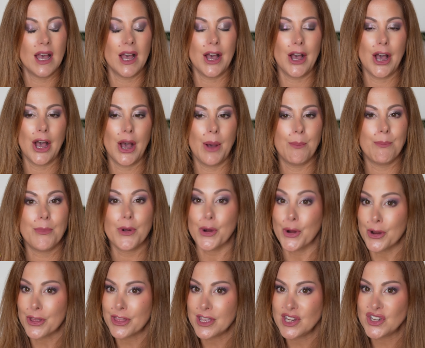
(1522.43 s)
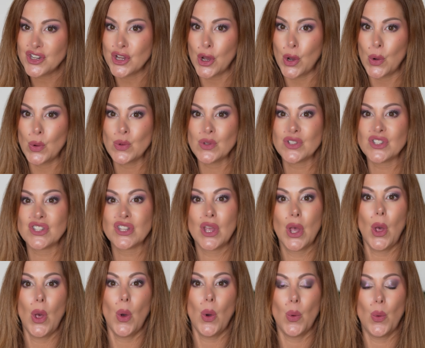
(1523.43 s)
earthy tones
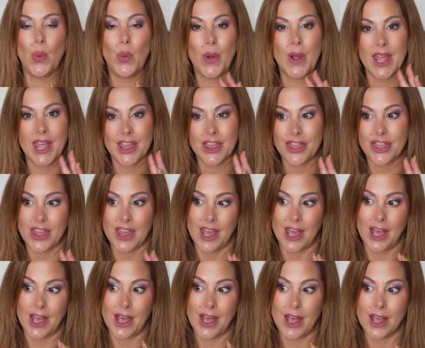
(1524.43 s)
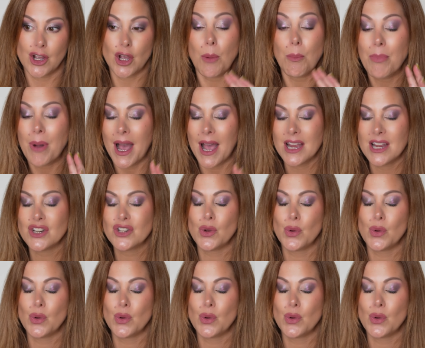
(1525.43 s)
with combined